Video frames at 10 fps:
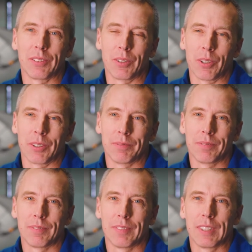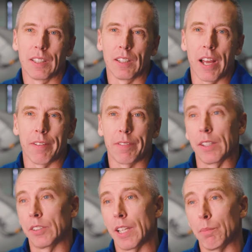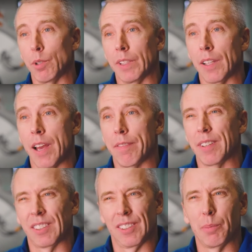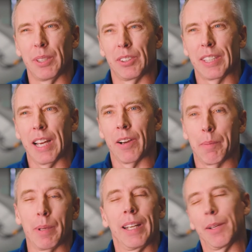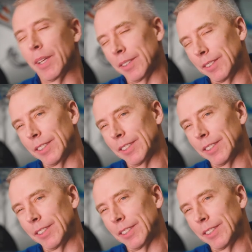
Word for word: Or Life. They see that movie Life, it's a little bit scary, but anyways,